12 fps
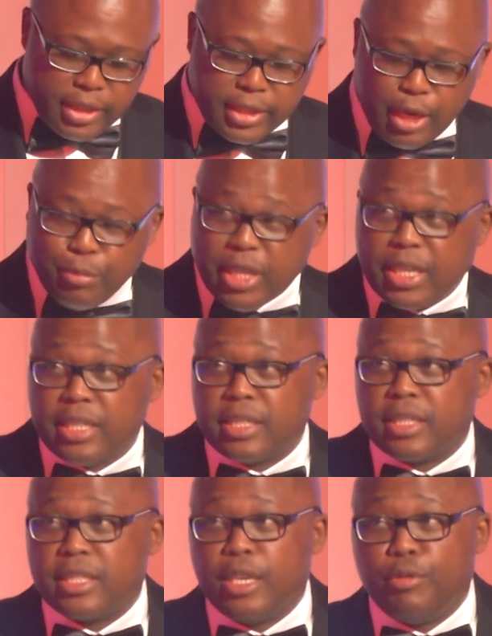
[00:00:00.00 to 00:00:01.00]
He
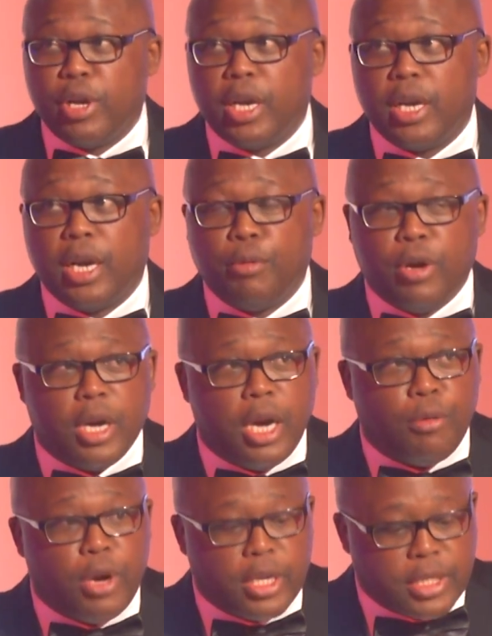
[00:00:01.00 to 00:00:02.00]
summarizes
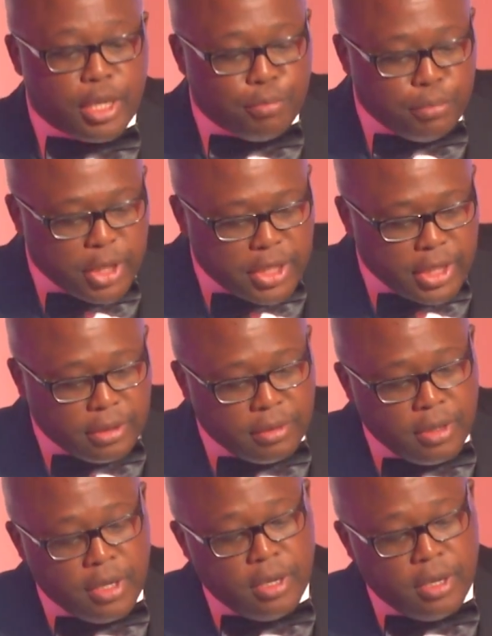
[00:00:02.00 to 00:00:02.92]
our submission,